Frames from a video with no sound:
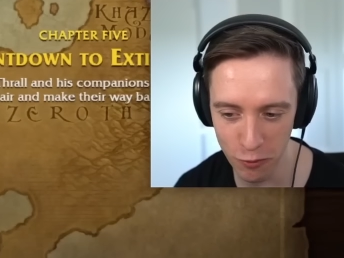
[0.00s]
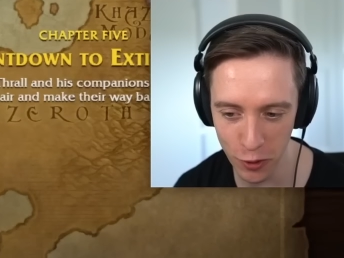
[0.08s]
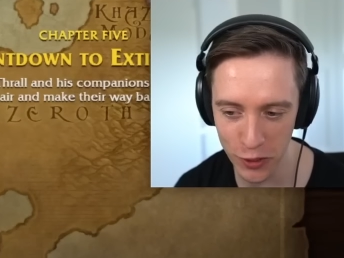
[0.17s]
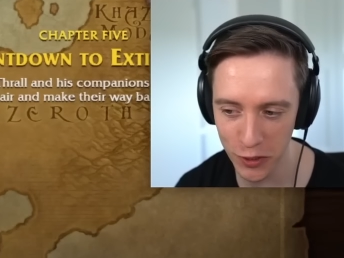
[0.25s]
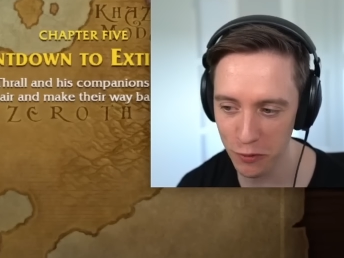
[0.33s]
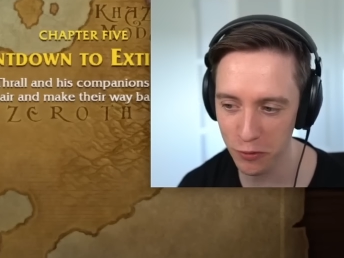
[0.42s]

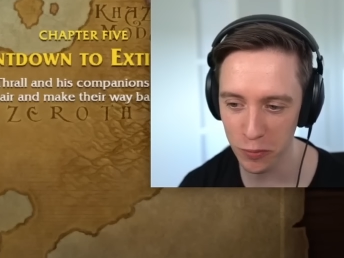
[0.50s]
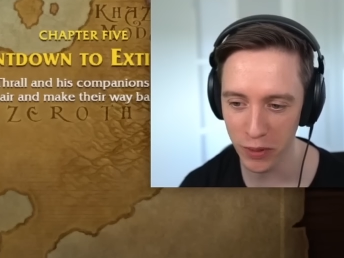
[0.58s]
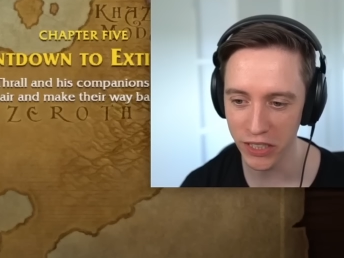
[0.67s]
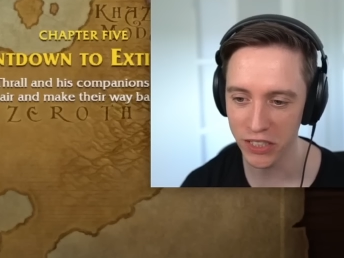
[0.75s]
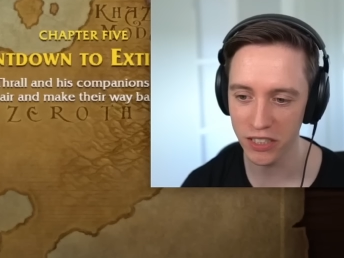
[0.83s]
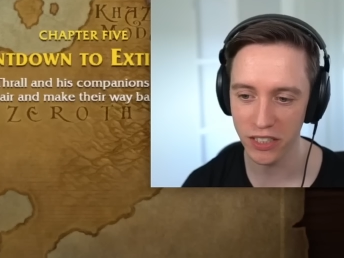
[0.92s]
voice
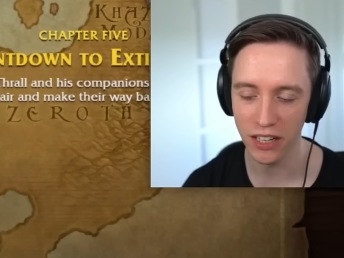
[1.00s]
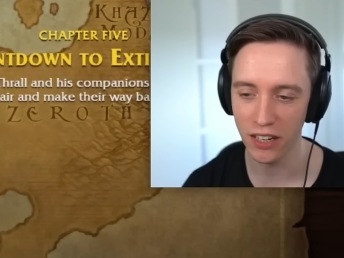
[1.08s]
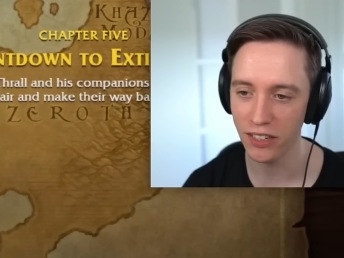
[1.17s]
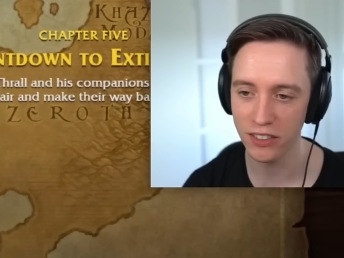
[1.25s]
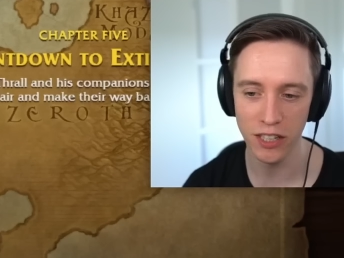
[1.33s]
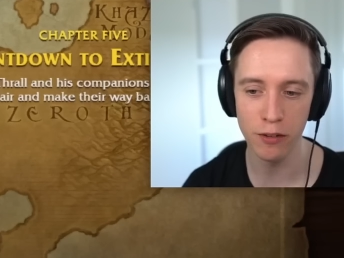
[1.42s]
information in
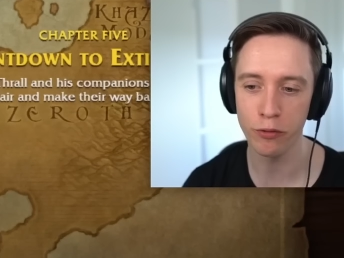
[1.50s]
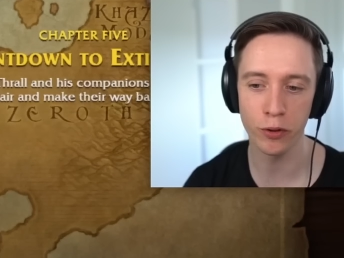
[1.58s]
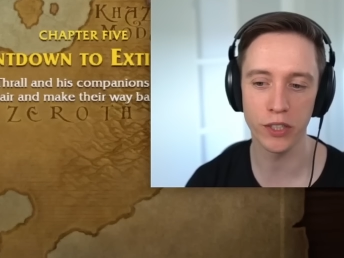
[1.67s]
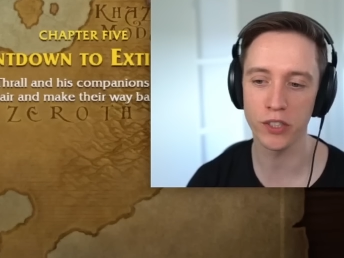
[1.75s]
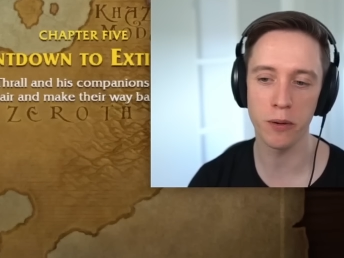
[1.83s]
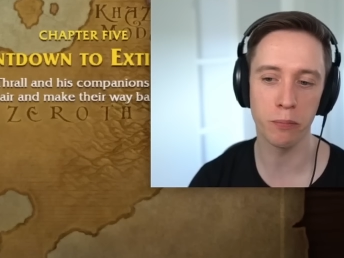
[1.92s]
like, say for
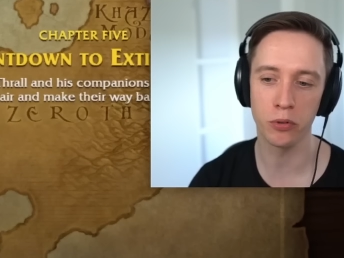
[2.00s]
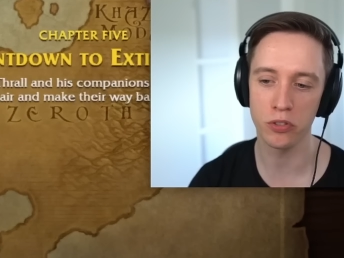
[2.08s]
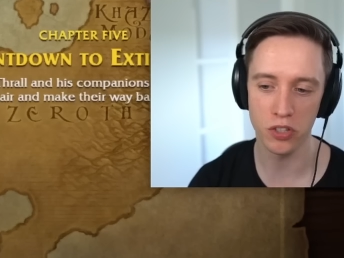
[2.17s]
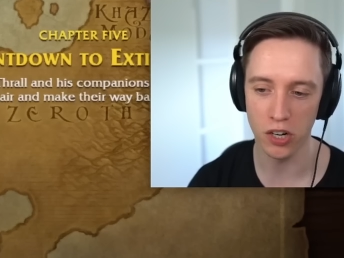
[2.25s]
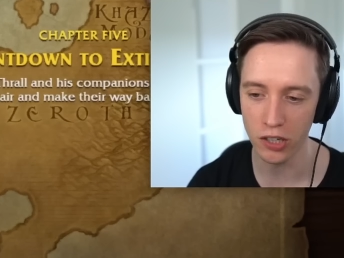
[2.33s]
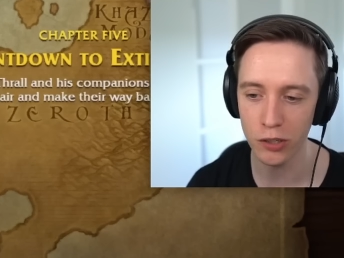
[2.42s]
example,
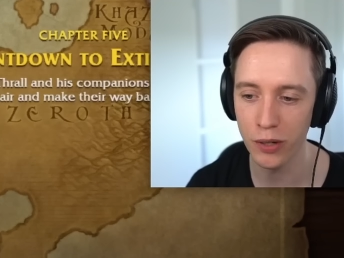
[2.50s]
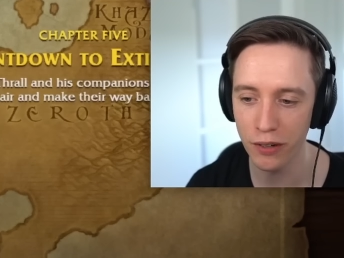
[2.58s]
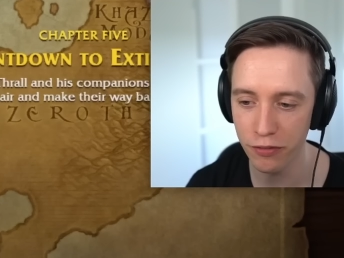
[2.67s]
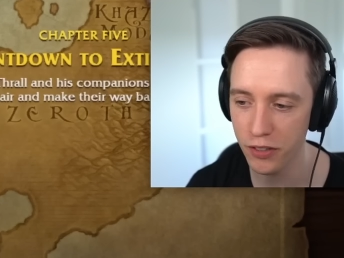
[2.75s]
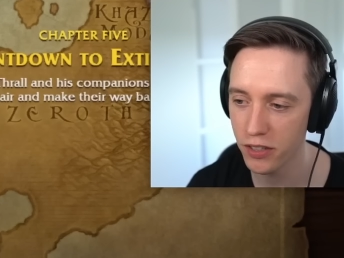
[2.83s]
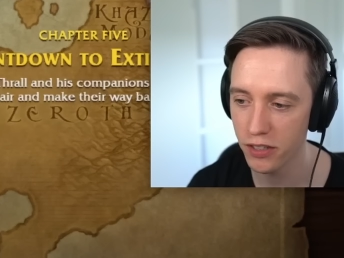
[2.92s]

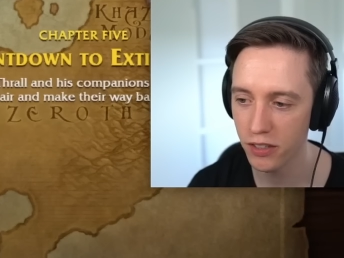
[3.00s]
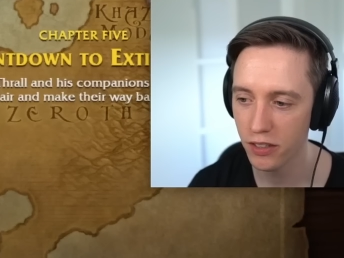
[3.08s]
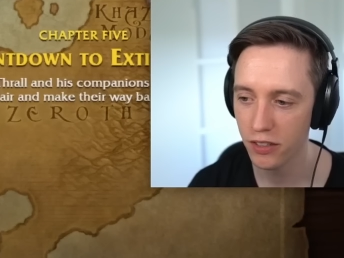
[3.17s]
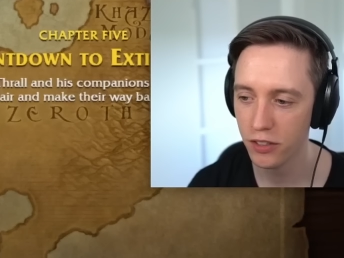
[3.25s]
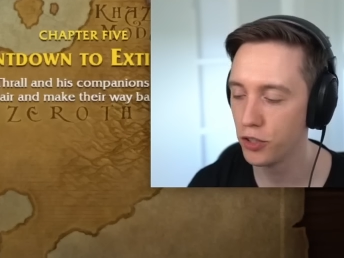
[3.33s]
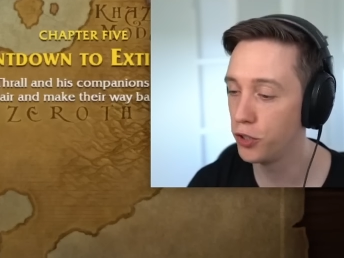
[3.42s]
StarCraft
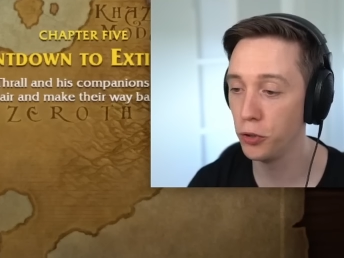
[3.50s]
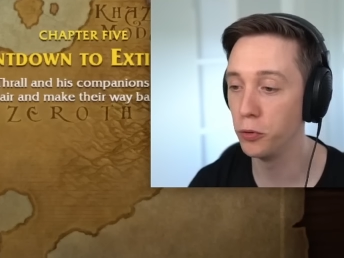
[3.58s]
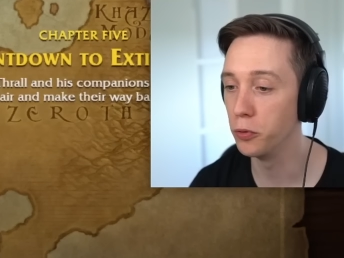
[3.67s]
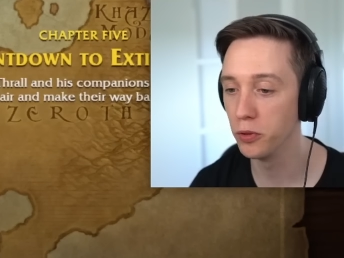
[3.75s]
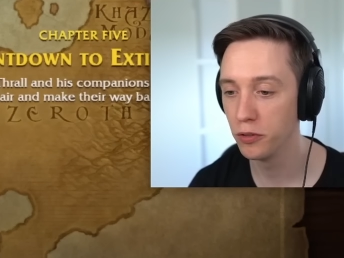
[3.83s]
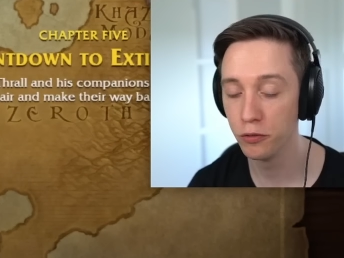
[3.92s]

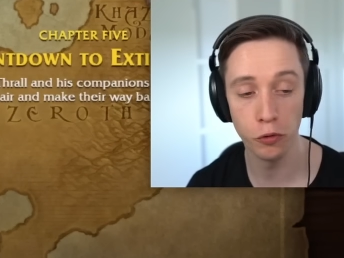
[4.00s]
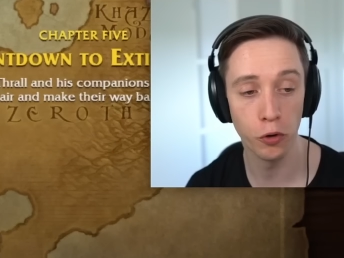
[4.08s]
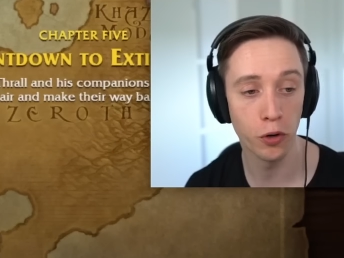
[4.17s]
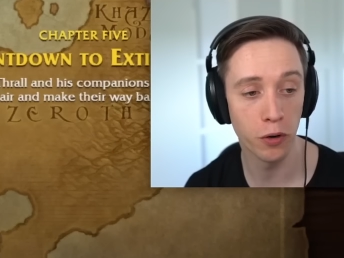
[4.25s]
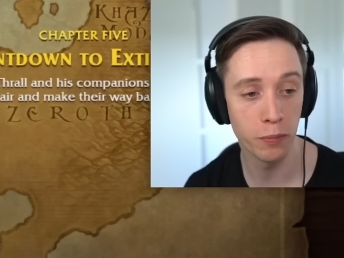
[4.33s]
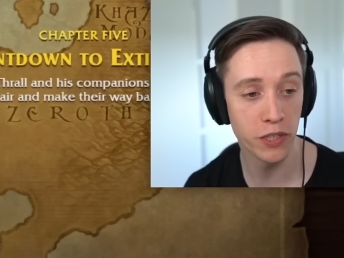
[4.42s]
2
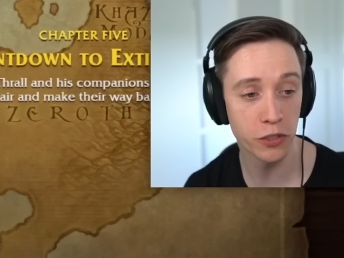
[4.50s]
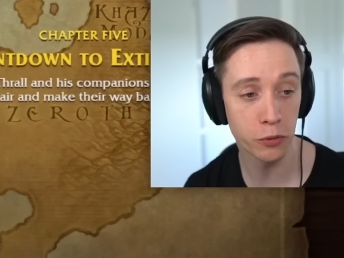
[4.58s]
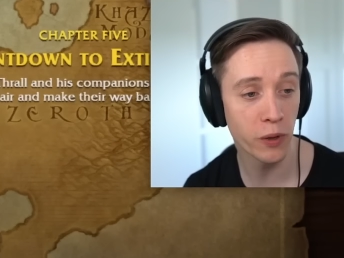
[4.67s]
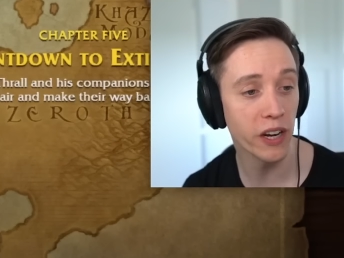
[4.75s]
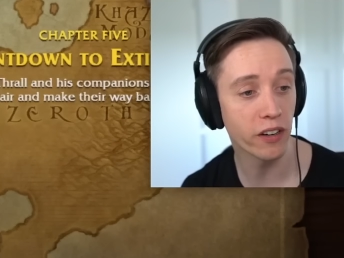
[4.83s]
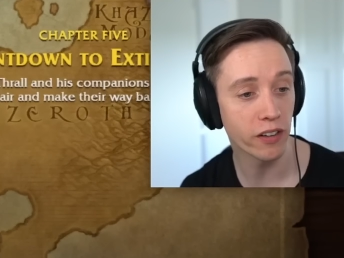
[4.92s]
for Mr.
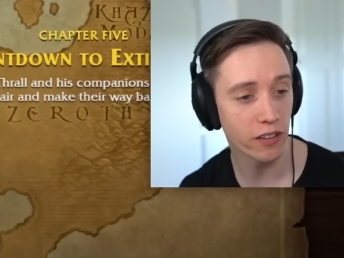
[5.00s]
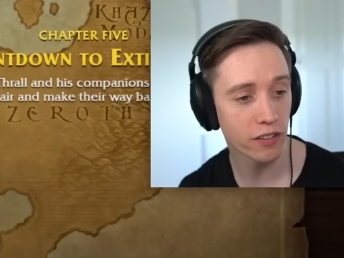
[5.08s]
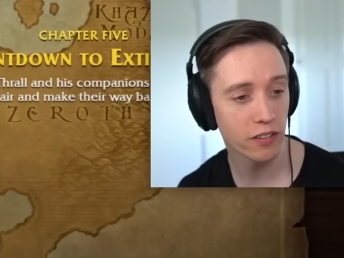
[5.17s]
Raynor.